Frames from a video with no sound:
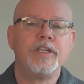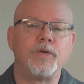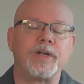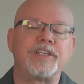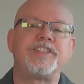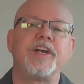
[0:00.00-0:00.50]

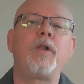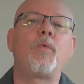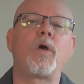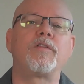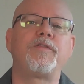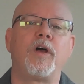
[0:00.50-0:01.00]
So Excel
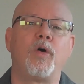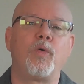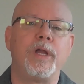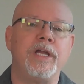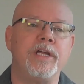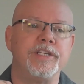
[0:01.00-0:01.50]

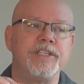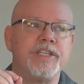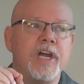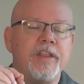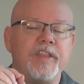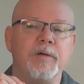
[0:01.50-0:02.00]
workflow is
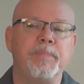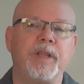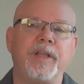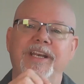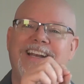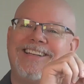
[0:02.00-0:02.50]
the
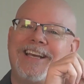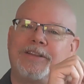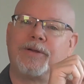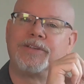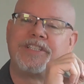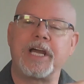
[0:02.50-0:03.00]
ability to take
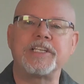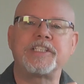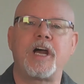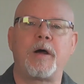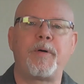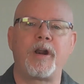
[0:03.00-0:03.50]
those
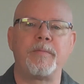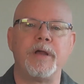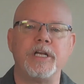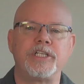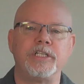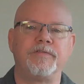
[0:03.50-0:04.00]
desktop
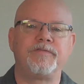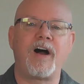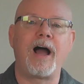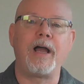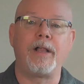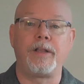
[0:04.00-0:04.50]
automation
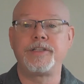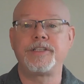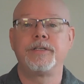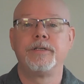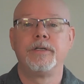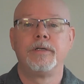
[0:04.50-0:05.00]

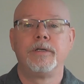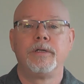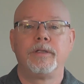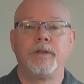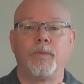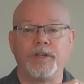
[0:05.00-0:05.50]
files,
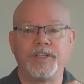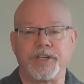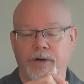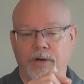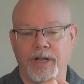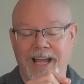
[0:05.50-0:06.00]
the ones
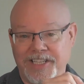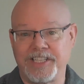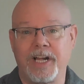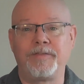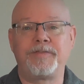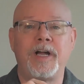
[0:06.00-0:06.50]
that are
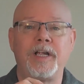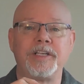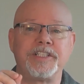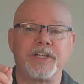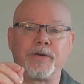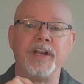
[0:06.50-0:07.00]
Excel
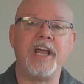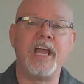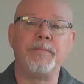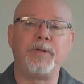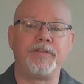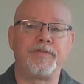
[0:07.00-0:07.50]
files that are
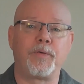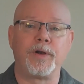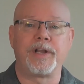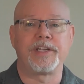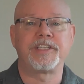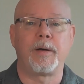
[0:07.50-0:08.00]
enabled for
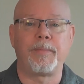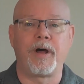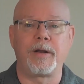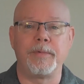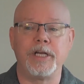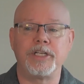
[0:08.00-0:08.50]
desktop
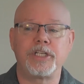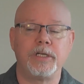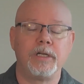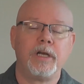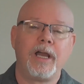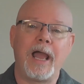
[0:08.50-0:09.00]

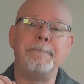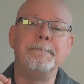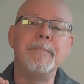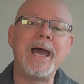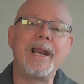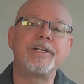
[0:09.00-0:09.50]
automation,
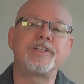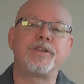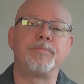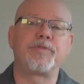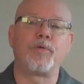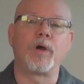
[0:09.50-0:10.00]
and manage
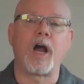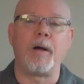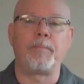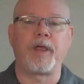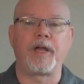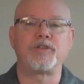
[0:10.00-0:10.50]
them through a
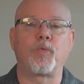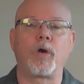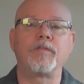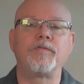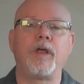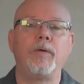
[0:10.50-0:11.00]
complex
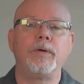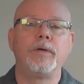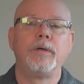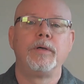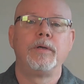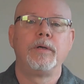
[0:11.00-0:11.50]
workflow.
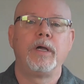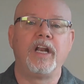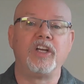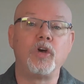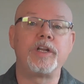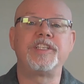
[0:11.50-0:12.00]
And
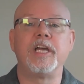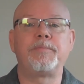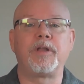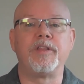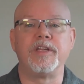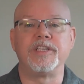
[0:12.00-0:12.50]
a good
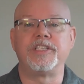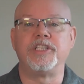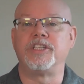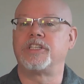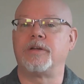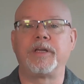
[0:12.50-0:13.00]
example of this
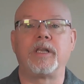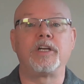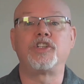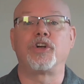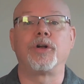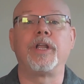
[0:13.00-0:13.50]
is something
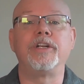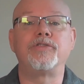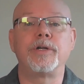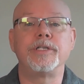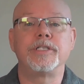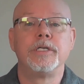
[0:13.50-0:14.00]
like journal
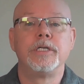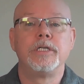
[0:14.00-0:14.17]
entries.